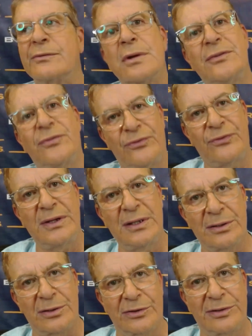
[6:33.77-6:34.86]
play right
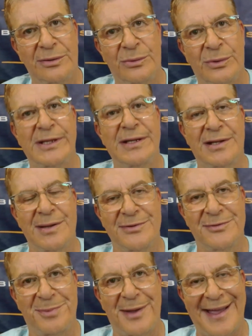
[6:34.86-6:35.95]
field when he
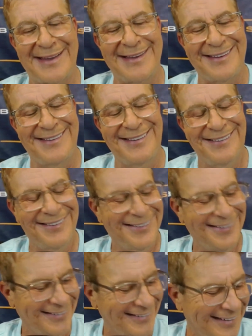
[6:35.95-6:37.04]
comes back
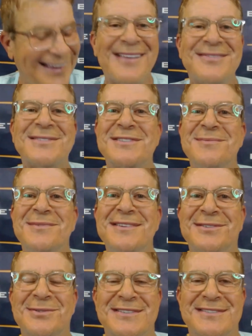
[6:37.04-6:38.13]
and have
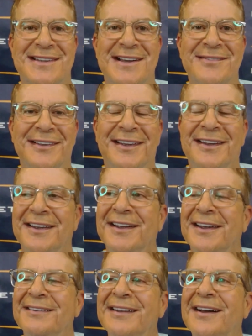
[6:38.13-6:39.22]
Sosa be the shortstop.
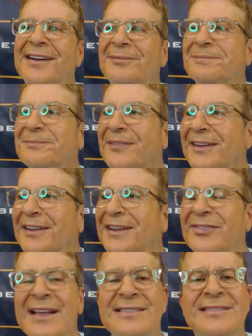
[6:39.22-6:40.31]
Now,
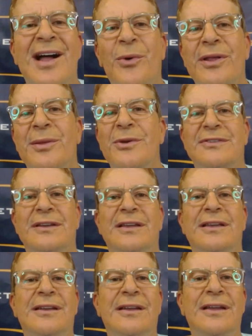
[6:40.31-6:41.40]
if that's not one of the
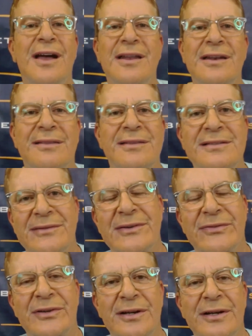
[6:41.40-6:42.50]
most idiotic things
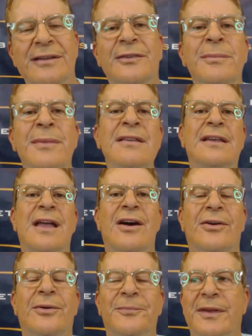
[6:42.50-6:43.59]
I've ever heard, it's
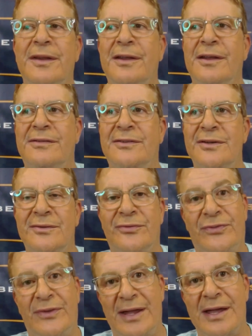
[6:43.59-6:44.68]
amazing how
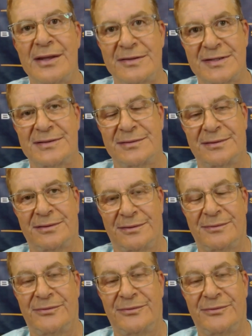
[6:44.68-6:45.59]
certain fans,